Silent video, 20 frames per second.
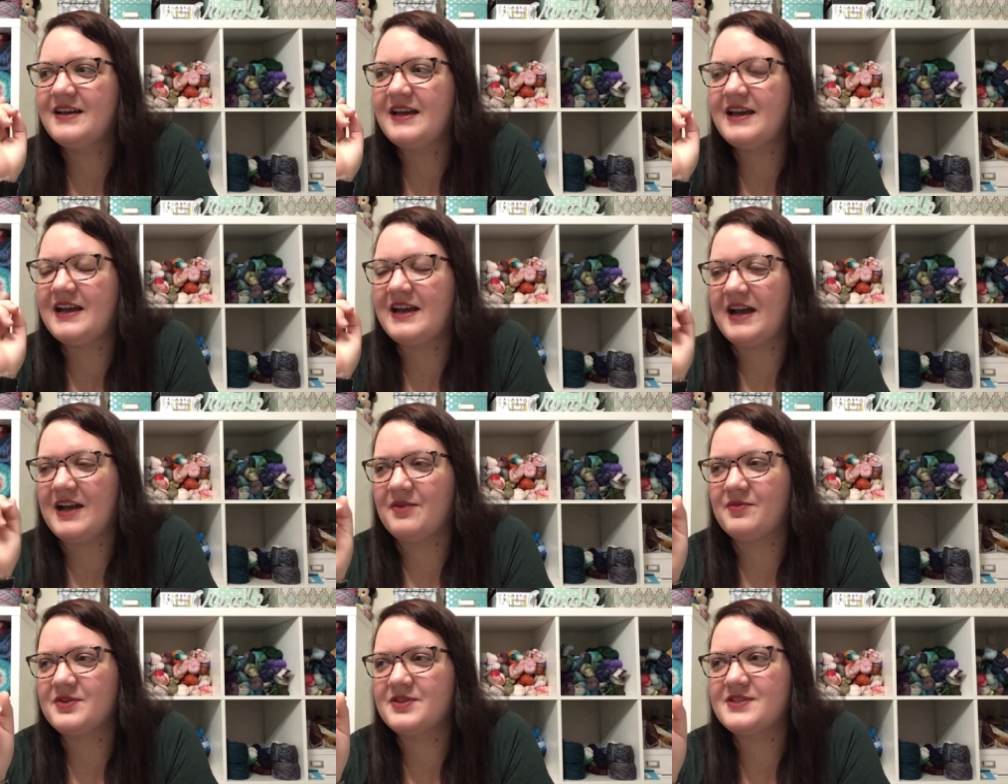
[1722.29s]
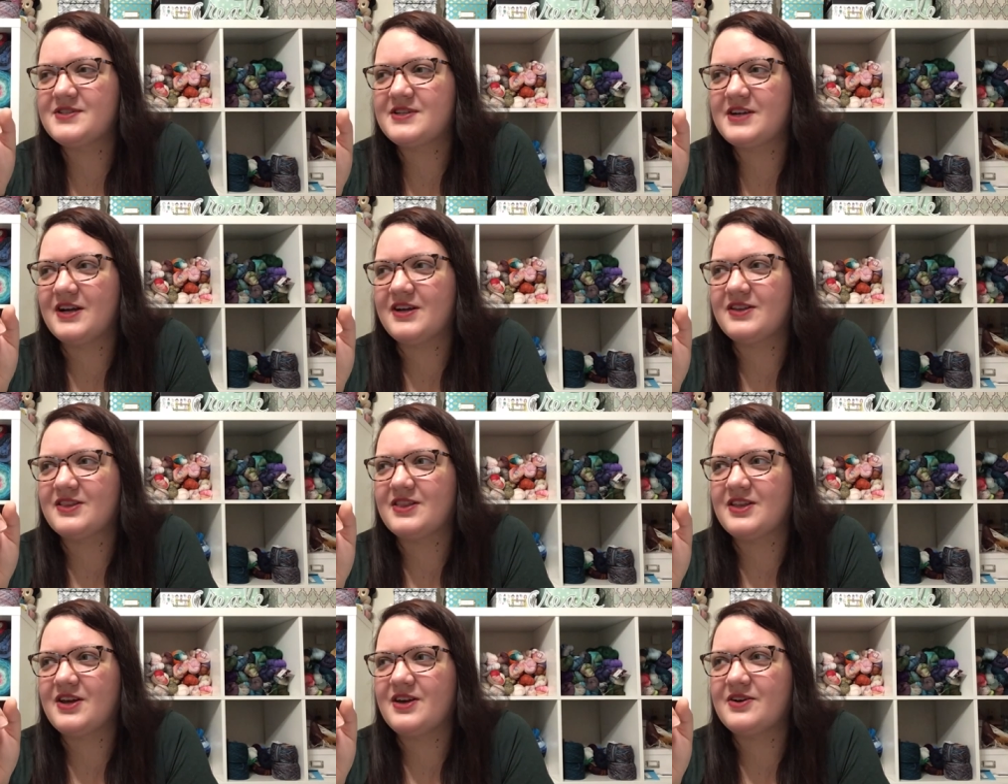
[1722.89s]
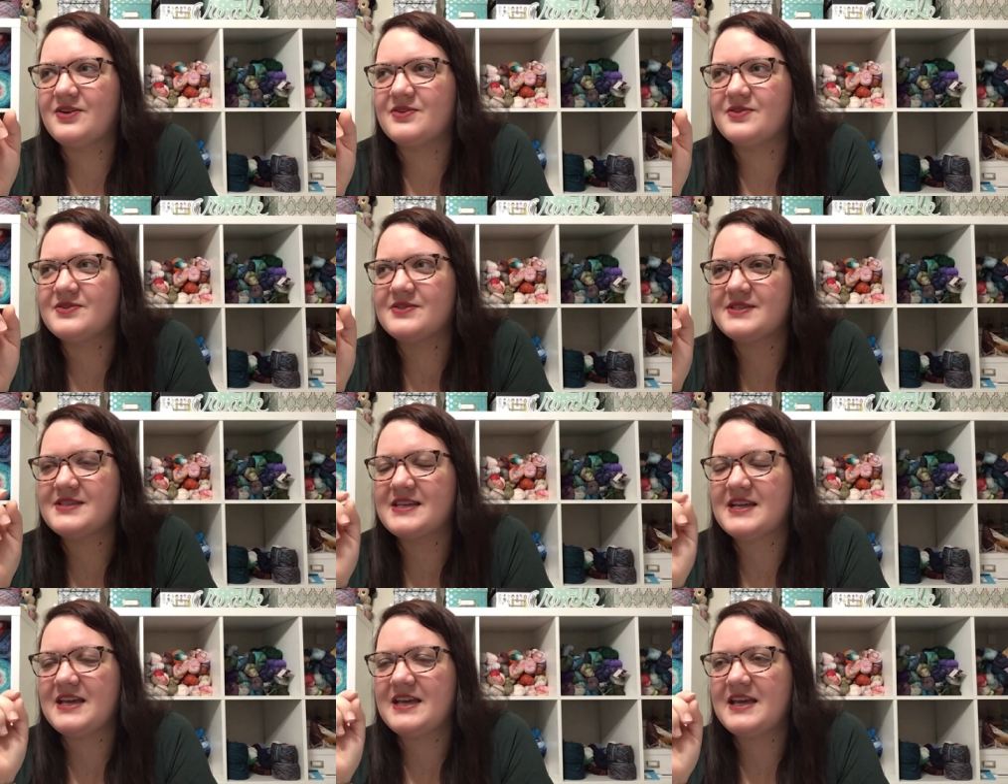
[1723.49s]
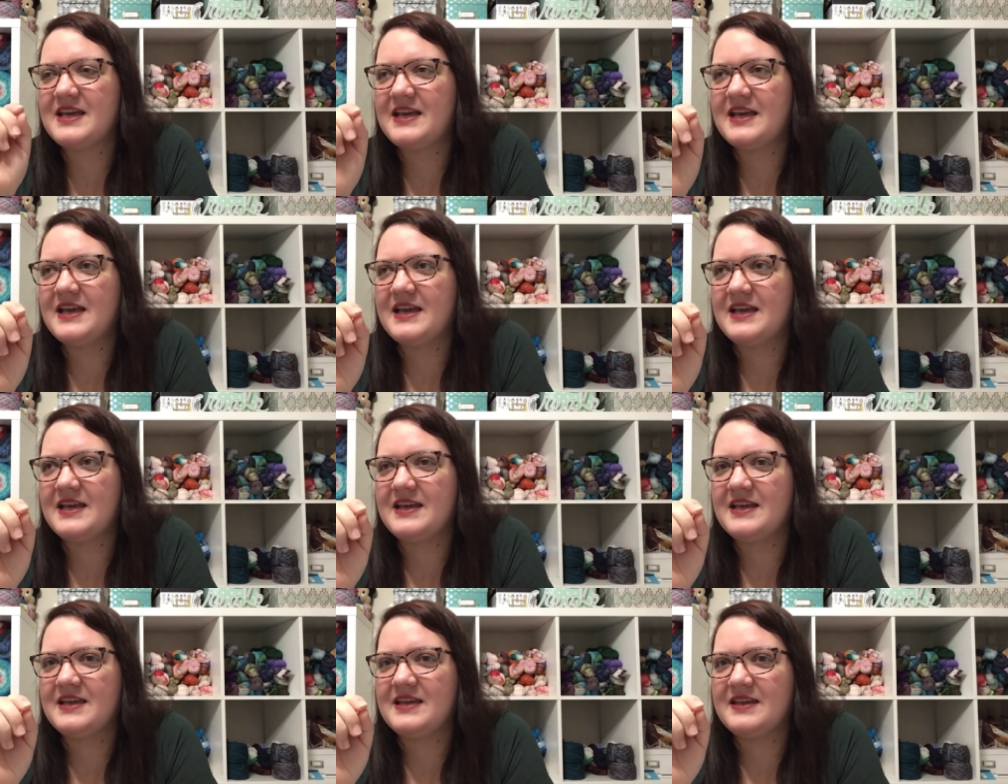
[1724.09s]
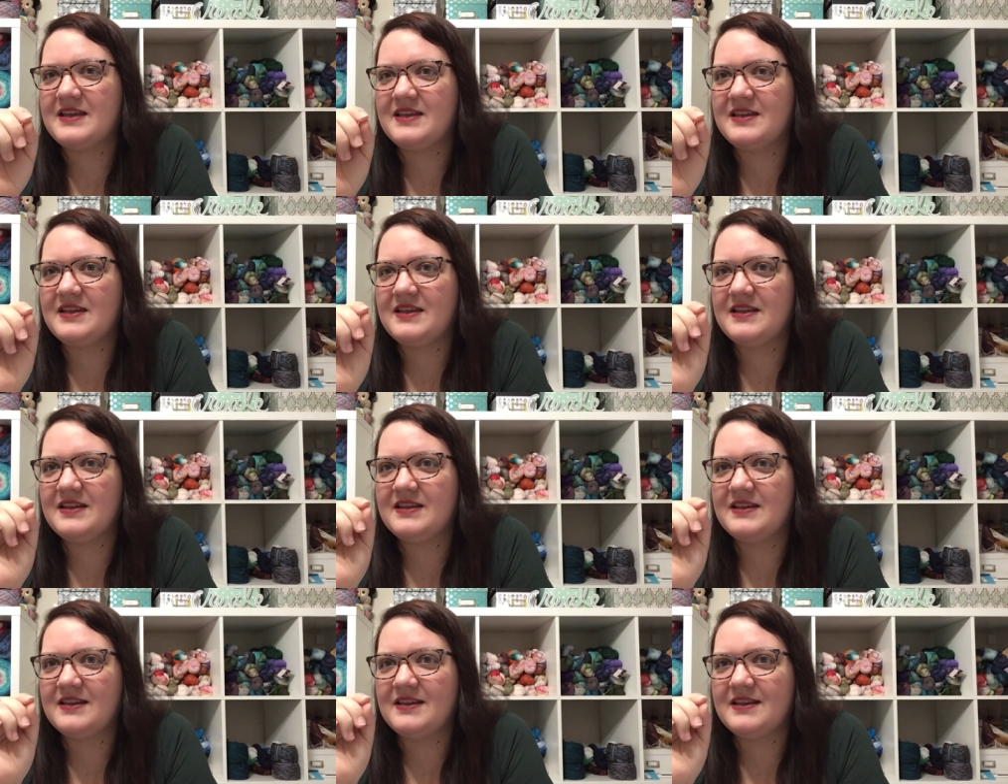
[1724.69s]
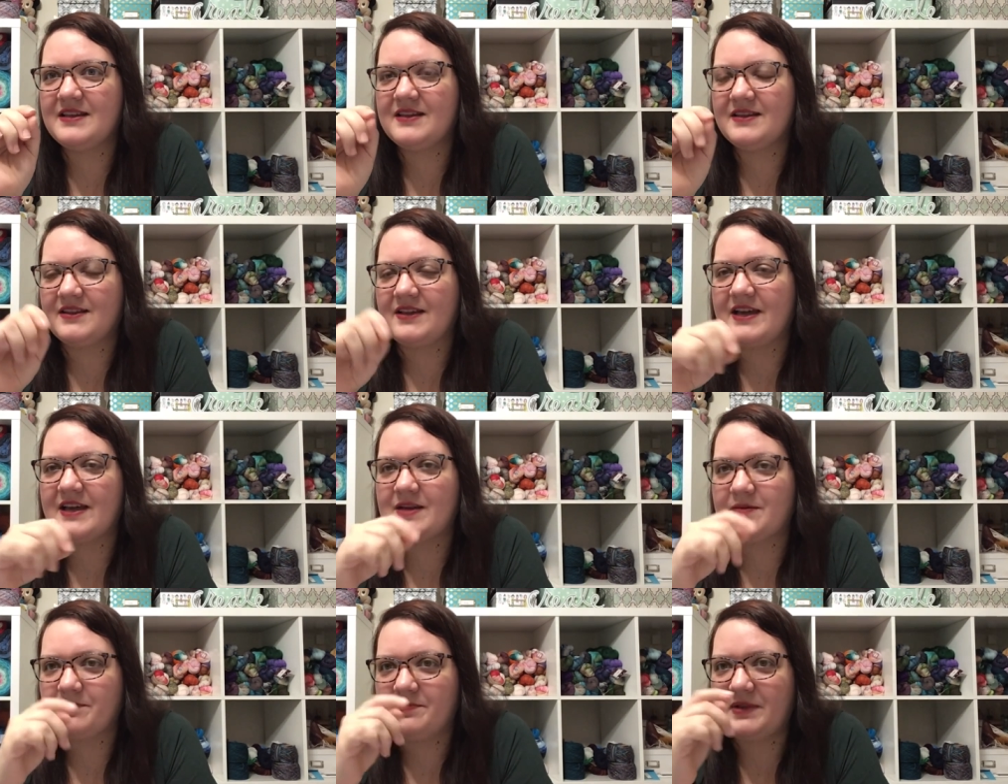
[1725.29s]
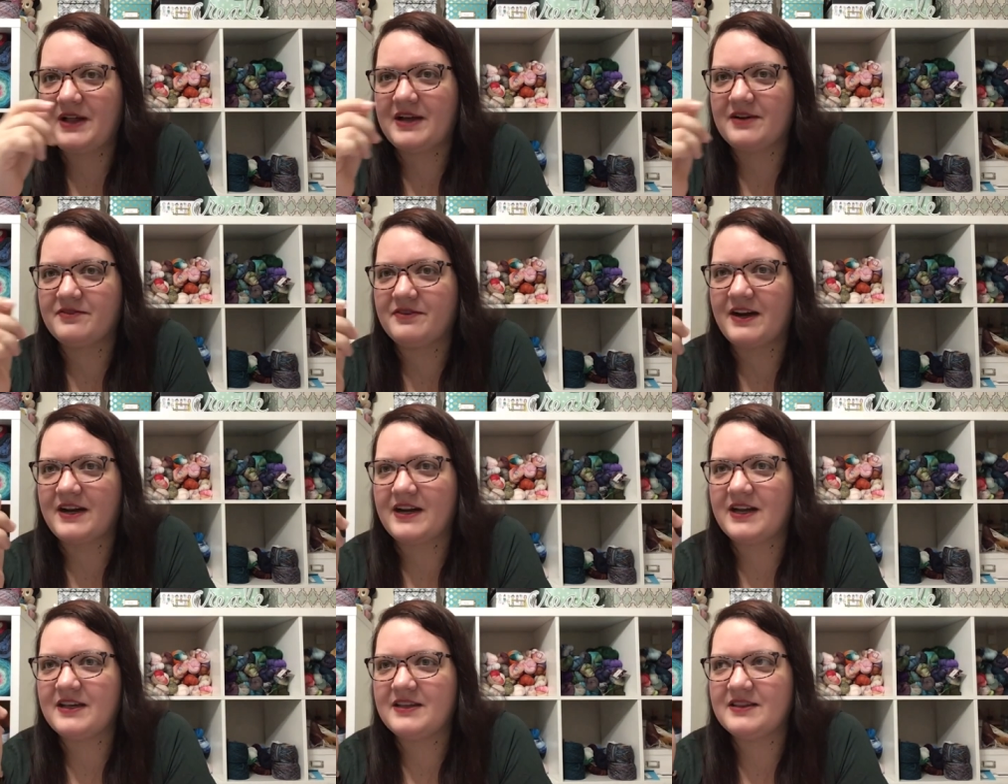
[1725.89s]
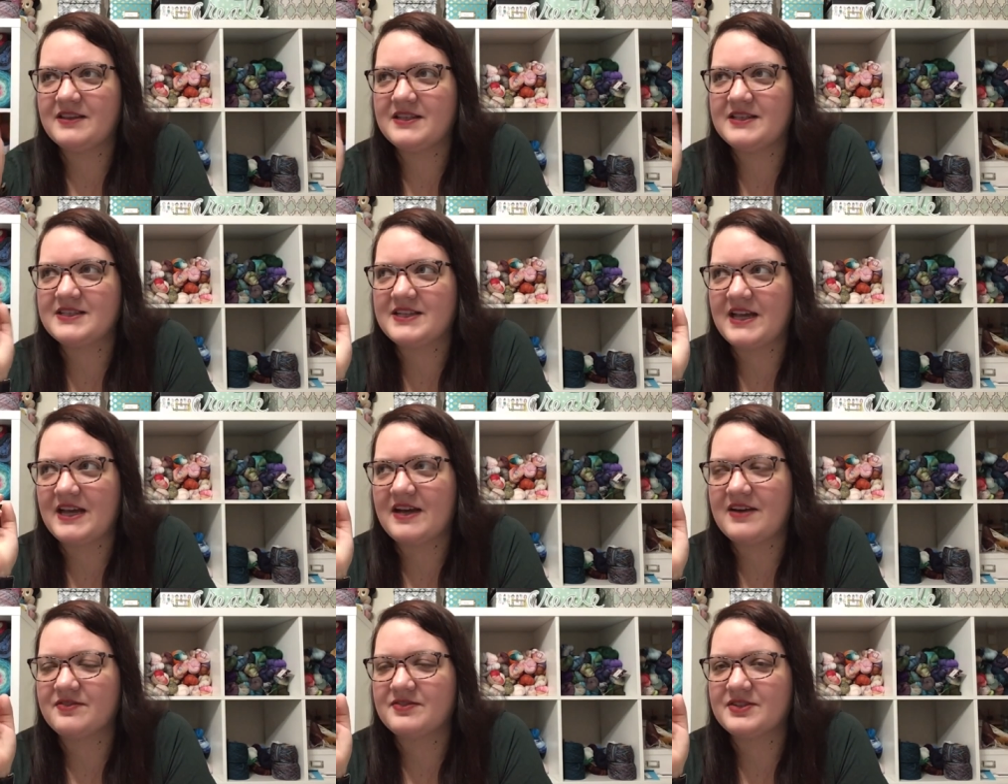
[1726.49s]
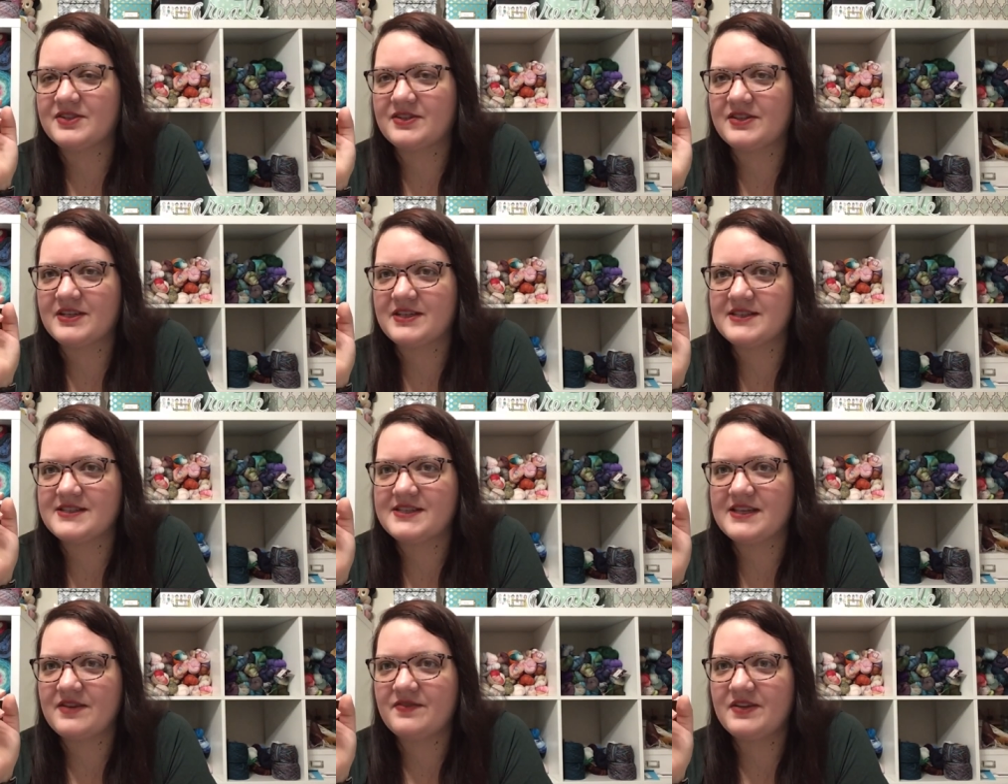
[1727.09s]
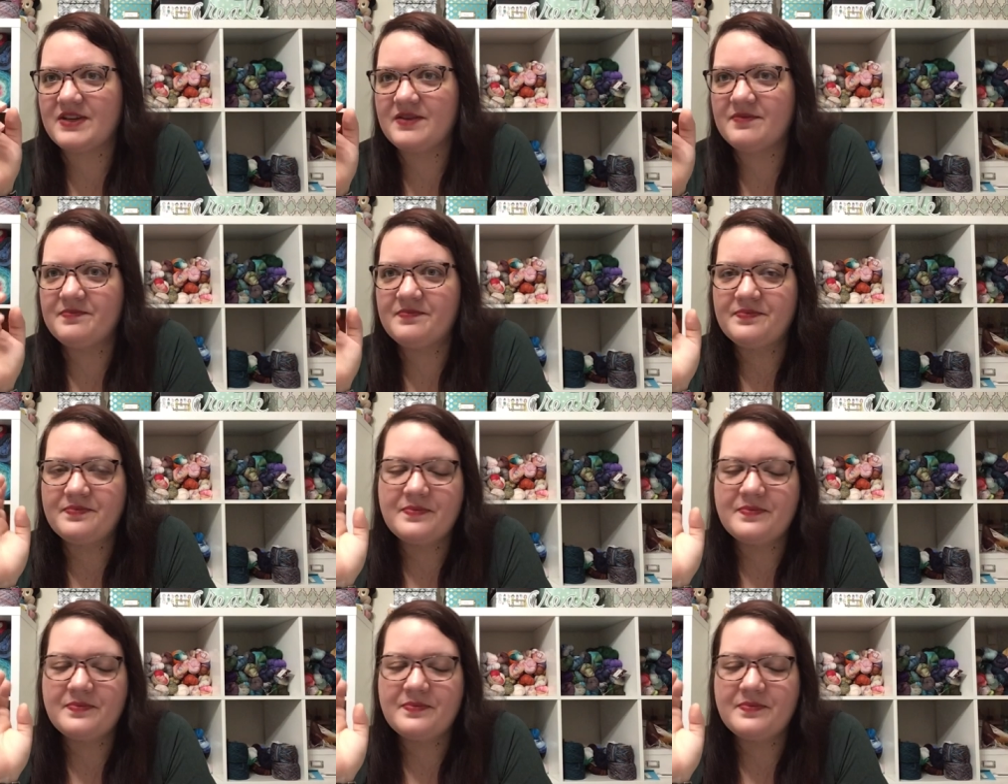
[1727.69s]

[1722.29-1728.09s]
And I will start those in like Black Friday, the day after Thanksgiving.